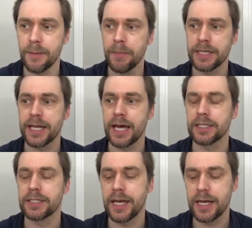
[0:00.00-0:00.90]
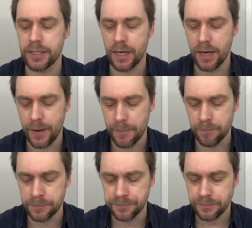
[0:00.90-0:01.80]
As Hannah said,
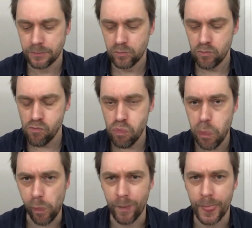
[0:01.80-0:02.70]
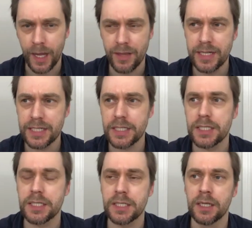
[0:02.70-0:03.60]
the
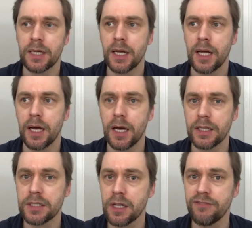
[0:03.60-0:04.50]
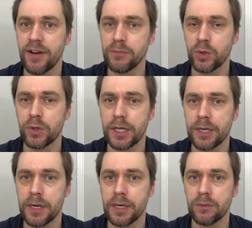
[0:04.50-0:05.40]
stuff I'm talking
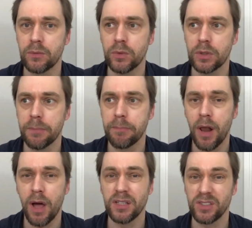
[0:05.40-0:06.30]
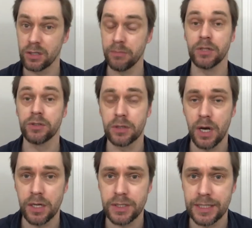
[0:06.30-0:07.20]
about will apply to commercial
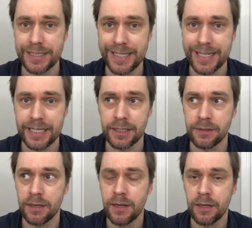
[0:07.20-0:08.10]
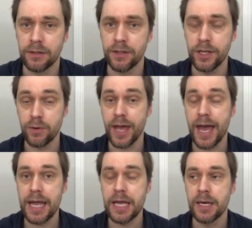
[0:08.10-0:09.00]
castings in the
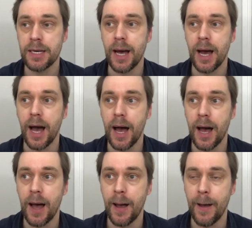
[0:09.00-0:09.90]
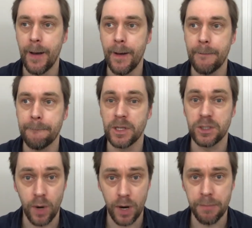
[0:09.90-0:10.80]
UK, which is
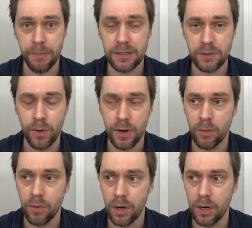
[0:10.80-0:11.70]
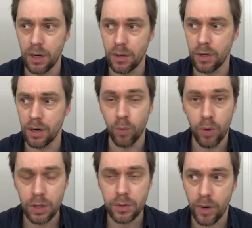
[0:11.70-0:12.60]
where I'm based and where I
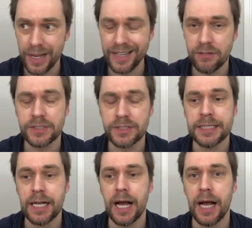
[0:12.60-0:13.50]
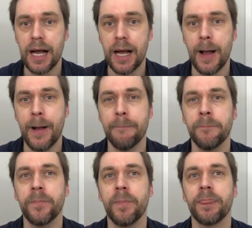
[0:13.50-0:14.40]
work, where I live.
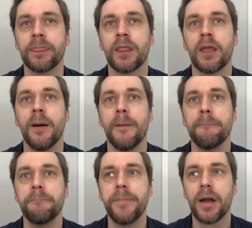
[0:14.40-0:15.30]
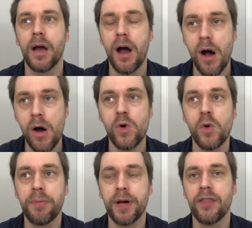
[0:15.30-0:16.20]
But I
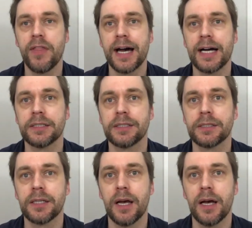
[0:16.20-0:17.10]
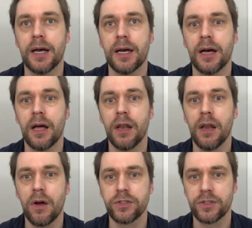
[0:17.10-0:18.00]
hope that a
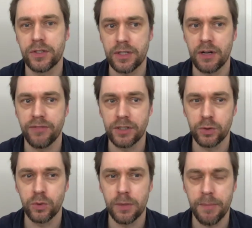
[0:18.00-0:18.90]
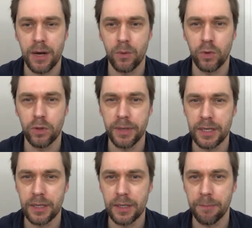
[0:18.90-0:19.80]
lot of the stuff I talk about will
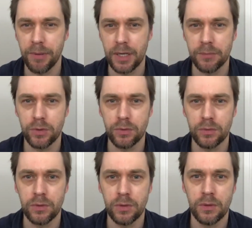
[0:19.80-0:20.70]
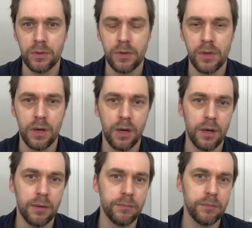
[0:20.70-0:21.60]
be applicable
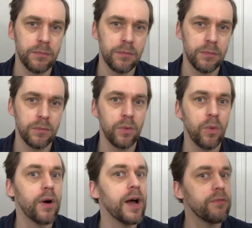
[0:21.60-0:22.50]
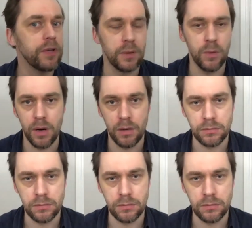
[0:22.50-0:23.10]
wherever you are.